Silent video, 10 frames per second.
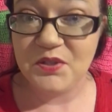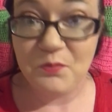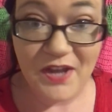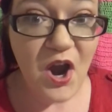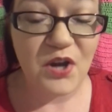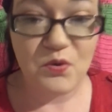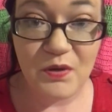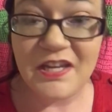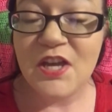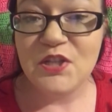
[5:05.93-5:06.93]
so we are
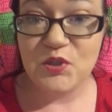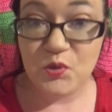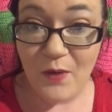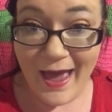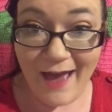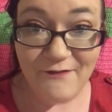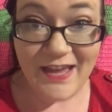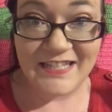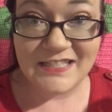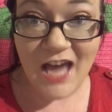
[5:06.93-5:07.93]
going to have
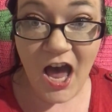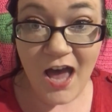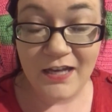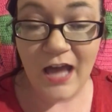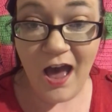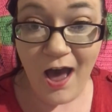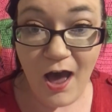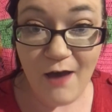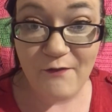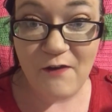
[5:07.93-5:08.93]
a ton
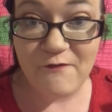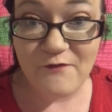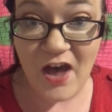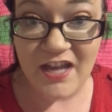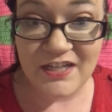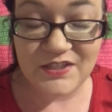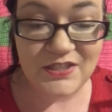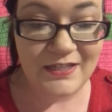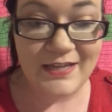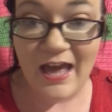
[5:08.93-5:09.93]
of fun
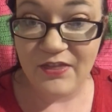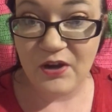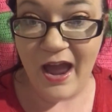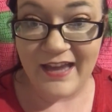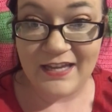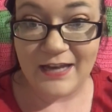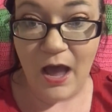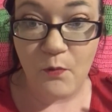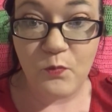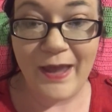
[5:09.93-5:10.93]
together. I
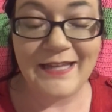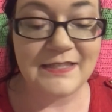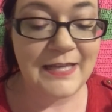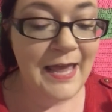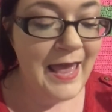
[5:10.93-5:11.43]
cannot wait.